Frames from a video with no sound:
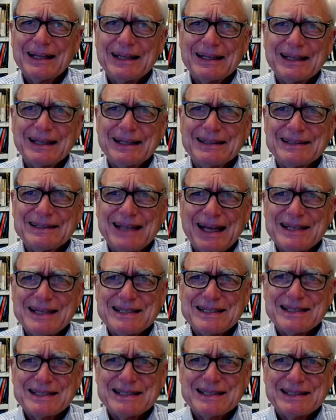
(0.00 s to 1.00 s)
Because
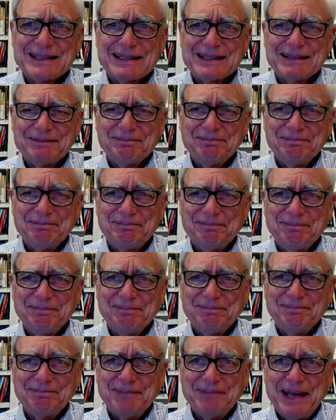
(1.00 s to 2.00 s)
that's
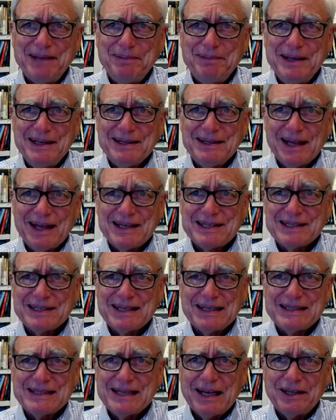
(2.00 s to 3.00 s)
maybe less
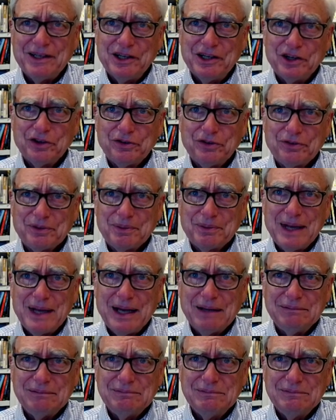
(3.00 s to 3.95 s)
than 10 years from now.